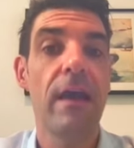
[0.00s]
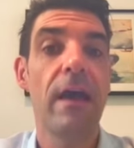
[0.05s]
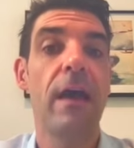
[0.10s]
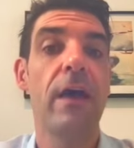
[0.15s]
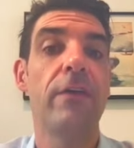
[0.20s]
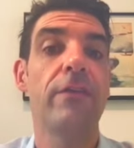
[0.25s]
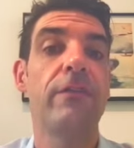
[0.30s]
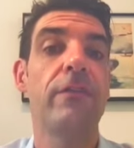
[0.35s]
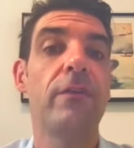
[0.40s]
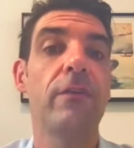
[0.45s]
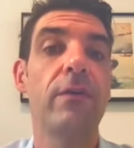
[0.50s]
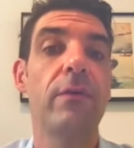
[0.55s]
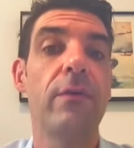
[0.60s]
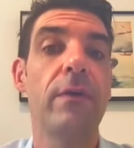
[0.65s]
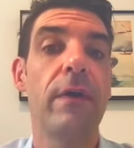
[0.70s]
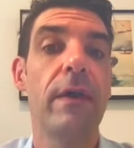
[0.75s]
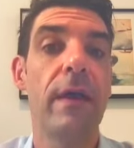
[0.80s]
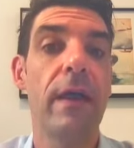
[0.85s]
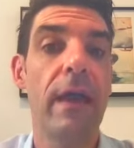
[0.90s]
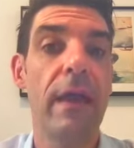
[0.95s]

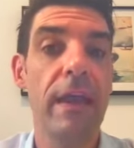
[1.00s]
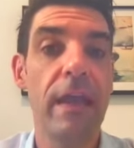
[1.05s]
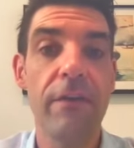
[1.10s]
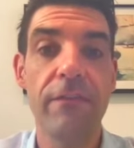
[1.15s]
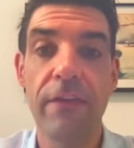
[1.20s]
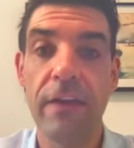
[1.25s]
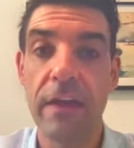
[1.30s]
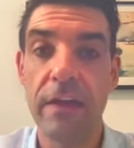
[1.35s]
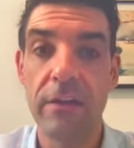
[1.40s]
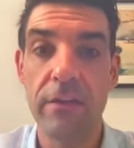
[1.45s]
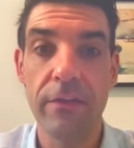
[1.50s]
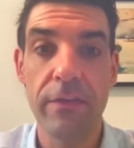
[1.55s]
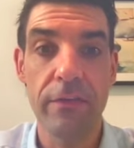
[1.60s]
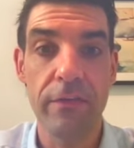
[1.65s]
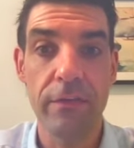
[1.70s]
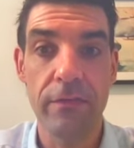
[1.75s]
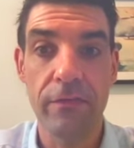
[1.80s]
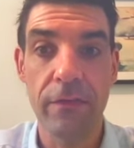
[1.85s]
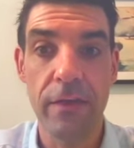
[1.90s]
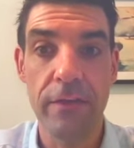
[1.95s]
So AF handled
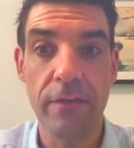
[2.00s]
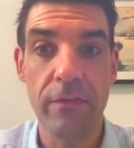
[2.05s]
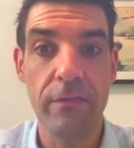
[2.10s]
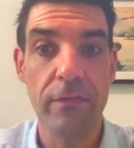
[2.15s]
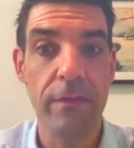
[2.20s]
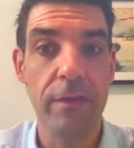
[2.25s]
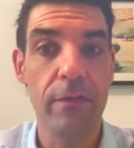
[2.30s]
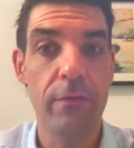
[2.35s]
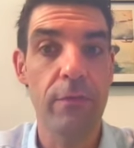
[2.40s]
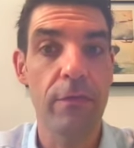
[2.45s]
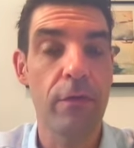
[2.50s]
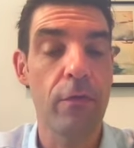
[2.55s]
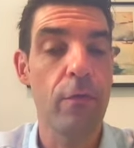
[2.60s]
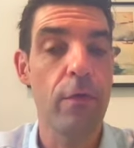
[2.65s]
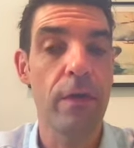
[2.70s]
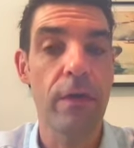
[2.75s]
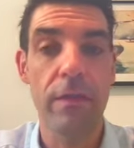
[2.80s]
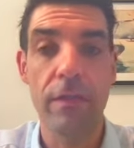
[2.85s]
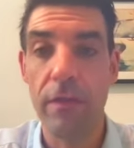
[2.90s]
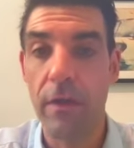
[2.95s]
this effectively with a
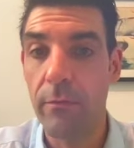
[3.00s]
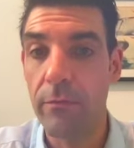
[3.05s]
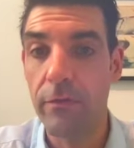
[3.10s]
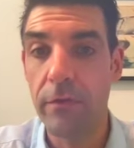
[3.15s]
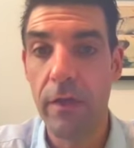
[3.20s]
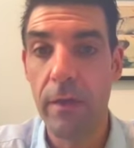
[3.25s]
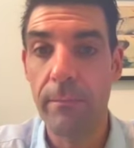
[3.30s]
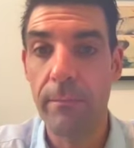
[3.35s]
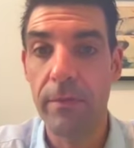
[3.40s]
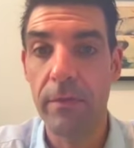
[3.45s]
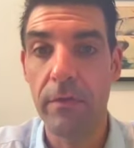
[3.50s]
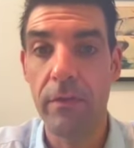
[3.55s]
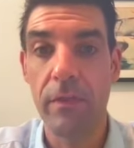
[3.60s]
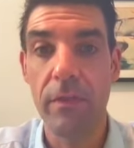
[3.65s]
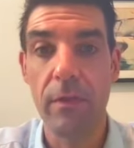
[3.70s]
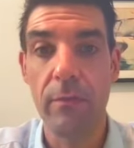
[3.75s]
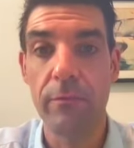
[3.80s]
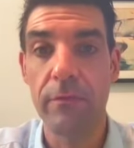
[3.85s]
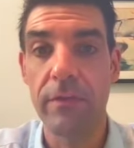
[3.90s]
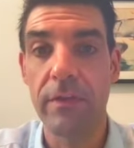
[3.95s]
quick thumbs up and
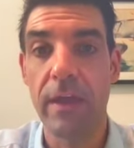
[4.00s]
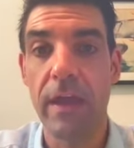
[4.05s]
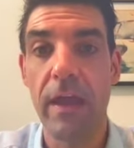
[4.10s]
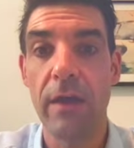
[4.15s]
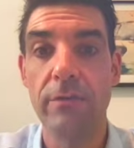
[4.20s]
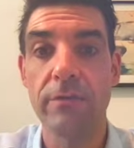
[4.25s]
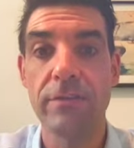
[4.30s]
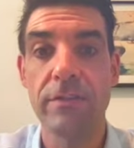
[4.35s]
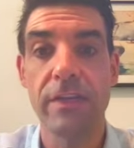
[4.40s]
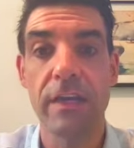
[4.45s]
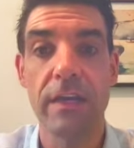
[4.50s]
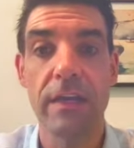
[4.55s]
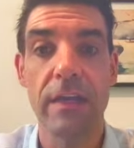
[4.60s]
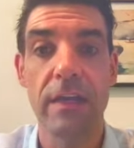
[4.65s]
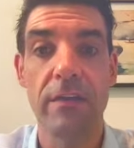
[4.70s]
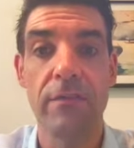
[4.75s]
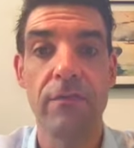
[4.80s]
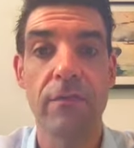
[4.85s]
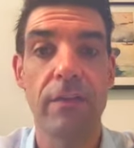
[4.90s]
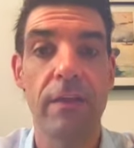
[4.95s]
thumbs down
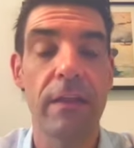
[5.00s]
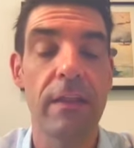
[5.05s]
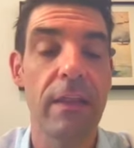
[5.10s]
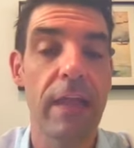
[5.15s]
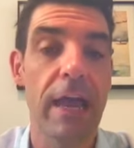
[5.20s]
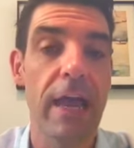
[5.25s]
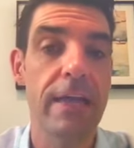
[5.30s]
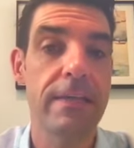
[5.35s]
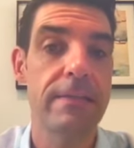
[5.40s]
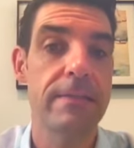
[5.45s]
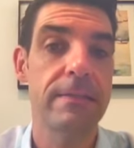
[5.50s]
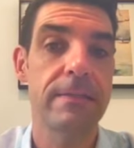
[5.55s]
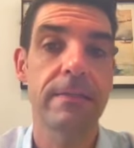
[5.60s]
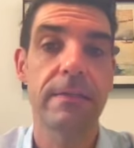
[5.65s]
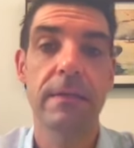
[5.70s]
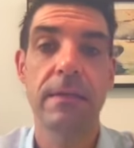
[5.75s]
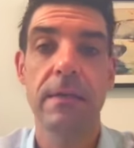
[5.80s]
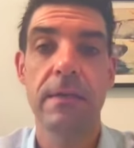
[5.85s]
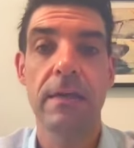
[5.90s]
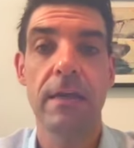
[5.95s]
check-in for the class.
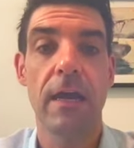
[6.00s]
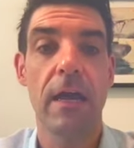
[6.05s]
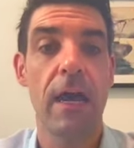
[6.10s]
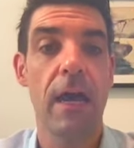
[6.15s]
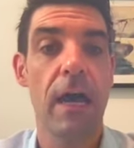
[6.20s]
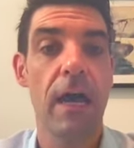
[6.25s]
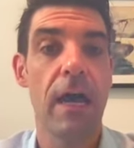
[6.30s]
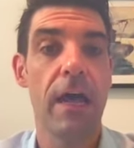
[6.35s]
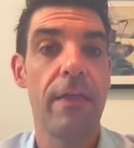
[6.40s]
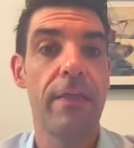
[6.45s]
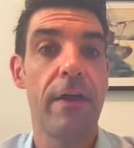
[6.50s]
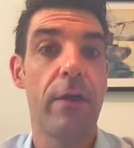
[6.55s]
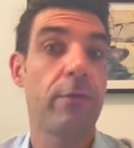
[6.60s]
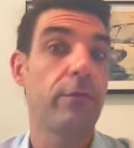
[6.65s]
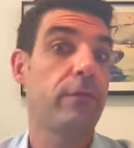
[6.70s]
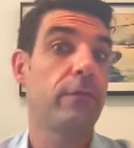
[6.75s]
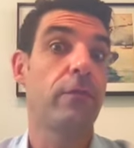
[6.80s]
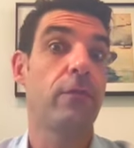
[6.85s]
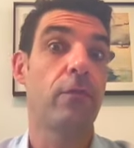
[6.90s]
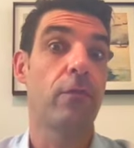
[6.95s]
That
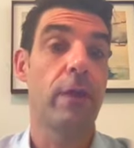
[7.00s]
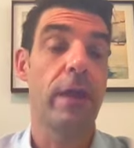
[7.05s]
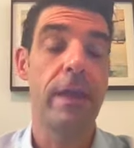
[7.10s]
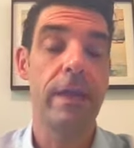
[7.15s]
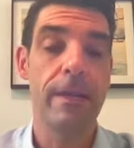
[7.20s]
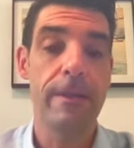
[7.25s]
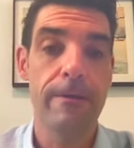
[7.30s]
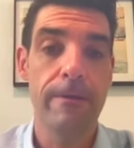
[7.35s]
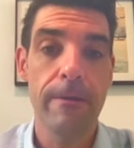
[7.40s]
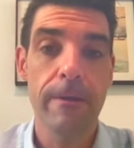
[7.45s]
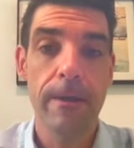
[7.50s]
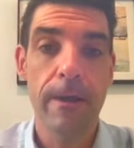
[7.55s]
was great.